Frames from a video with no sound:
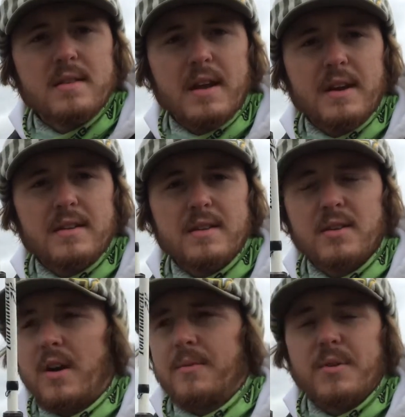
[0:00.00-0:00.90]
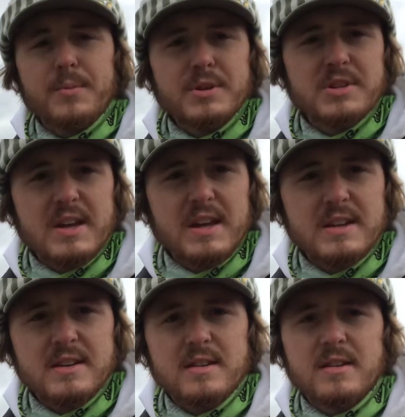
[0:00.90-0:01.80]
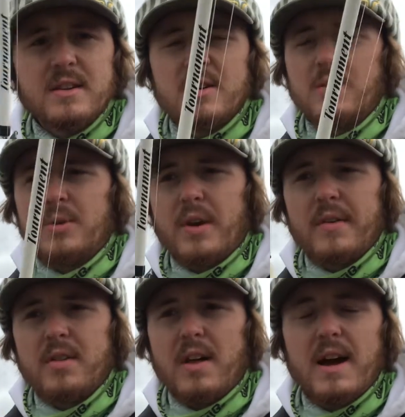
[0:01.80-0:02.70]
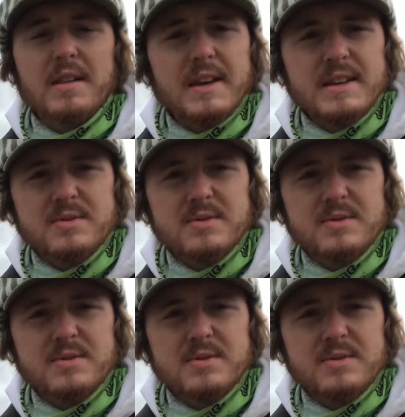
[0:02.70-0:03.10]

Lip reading: I'm from Michigan, and we don't have a lot of lakes